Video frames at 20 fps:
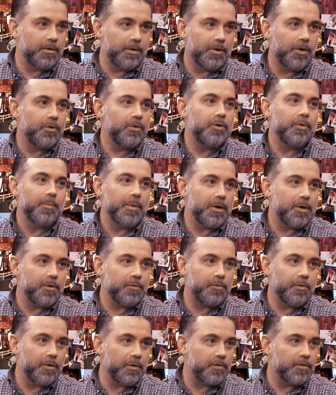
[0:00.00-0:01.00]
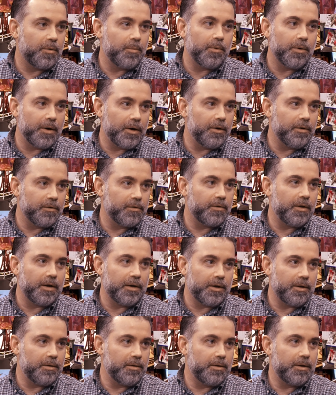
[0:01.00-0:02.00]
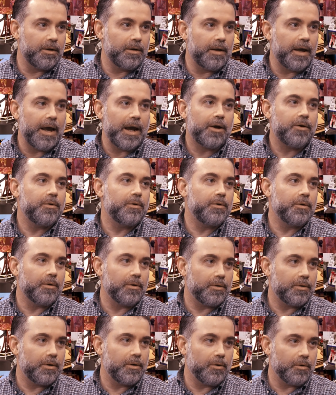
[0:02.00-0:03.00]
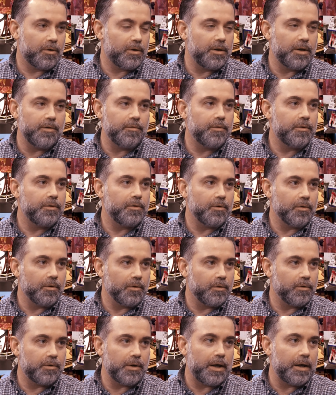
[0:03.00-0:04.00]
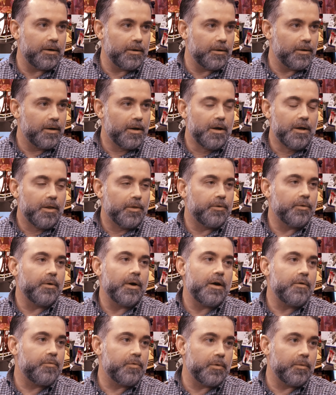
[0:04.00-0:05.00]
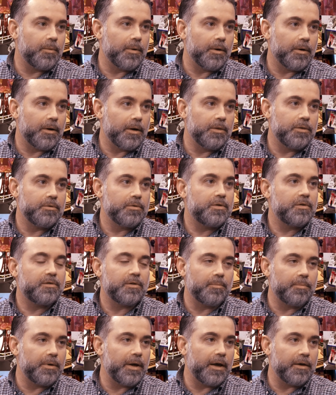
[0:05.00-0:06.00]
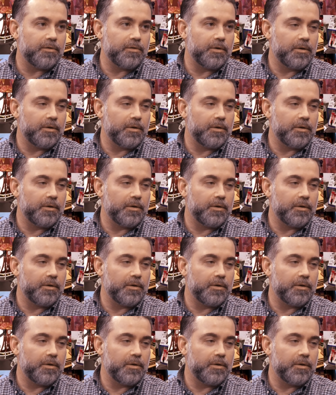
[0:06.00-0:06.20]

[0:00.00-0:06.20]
go to a Maker Faire somewhere else, like in Akron or Cleveland or Dayton. They're everywhere, and they're just a blast.